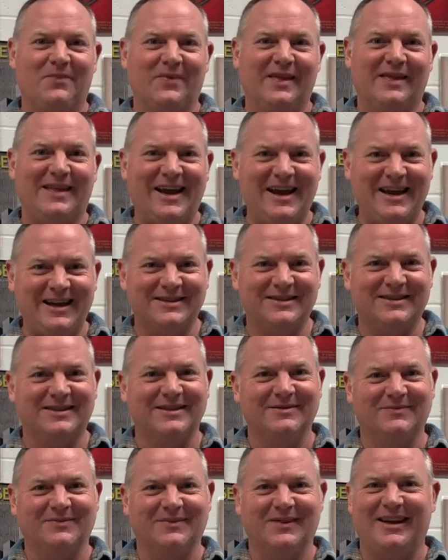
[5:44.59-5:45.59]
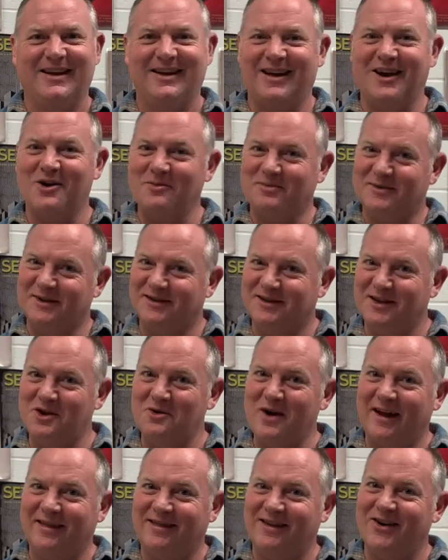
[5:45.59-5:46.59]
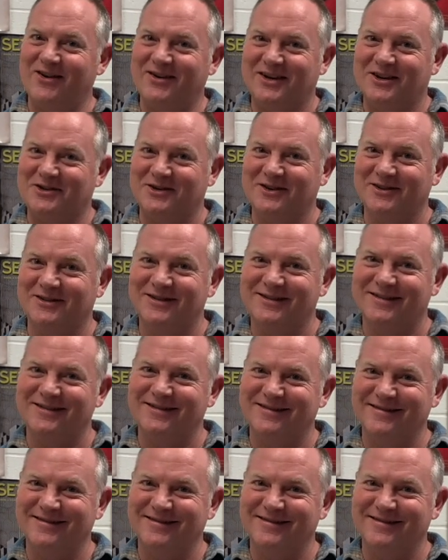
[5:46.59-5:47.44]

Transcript: Thanks, and I hope to see you at the auditions.